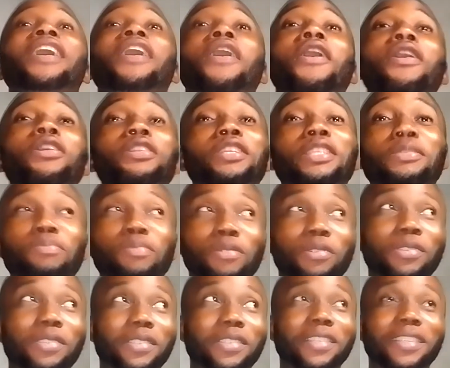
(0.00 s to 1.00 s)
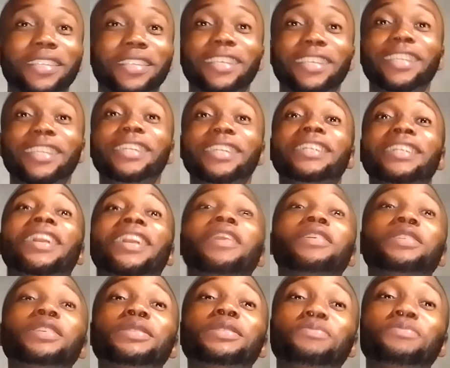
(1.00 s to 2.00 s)
all these books
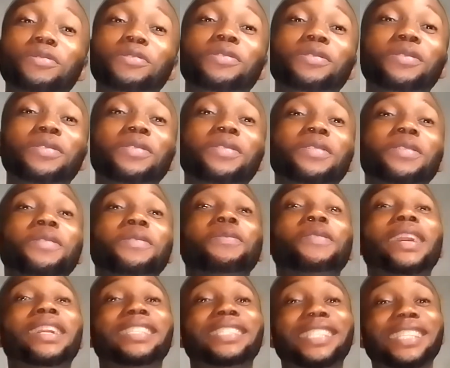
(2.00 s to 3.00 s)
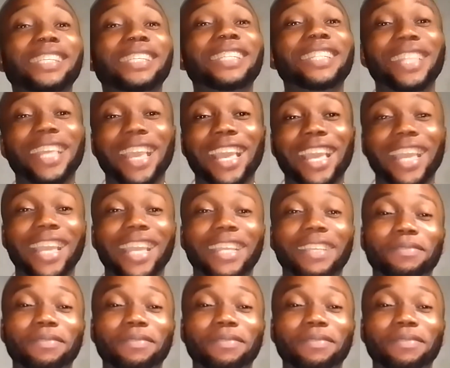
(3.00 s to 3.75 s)
we are seeing there,